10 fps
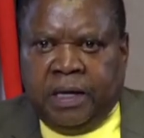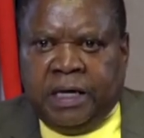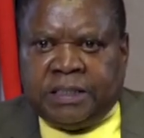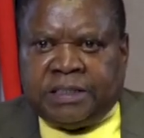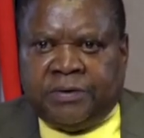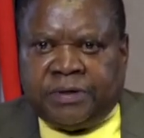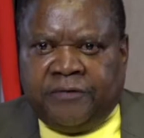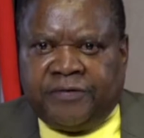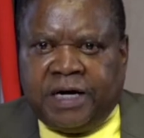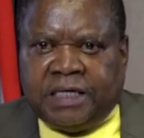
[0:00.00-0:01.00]
and South
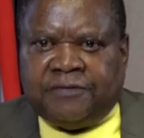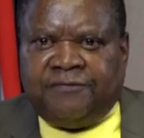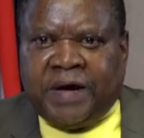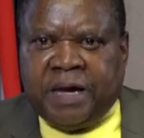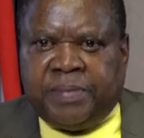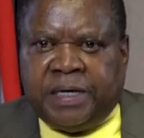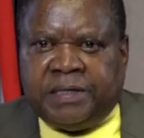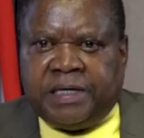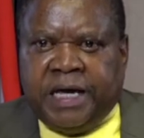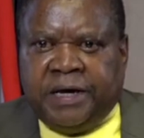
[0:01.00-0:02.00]
Africa's
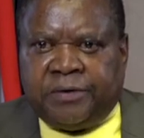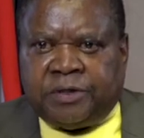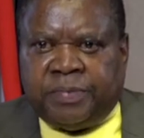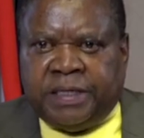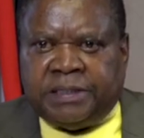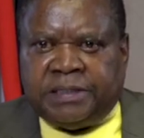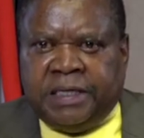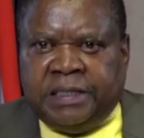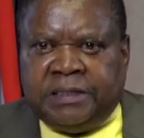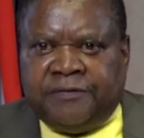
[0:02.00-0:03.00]
vibrant aerospace
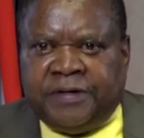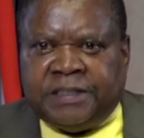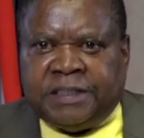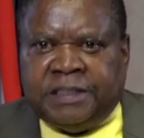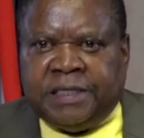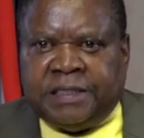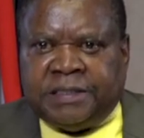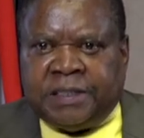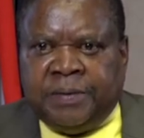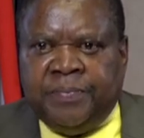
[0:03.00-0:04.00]
and defense
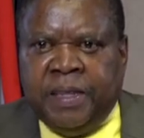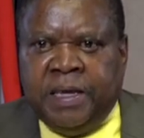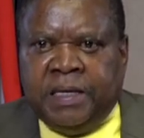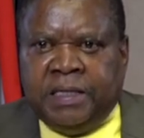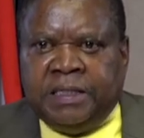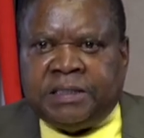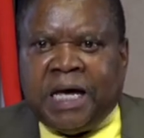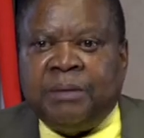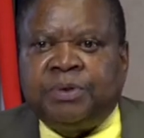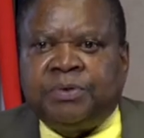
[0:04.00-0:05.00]
industry is
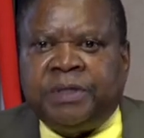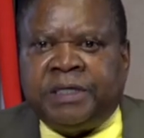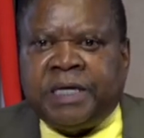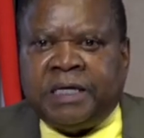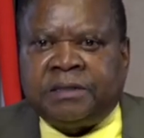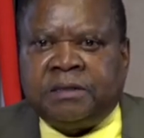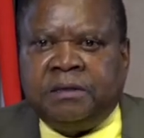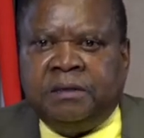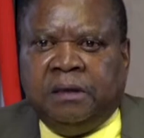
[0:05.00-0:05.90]
up to the task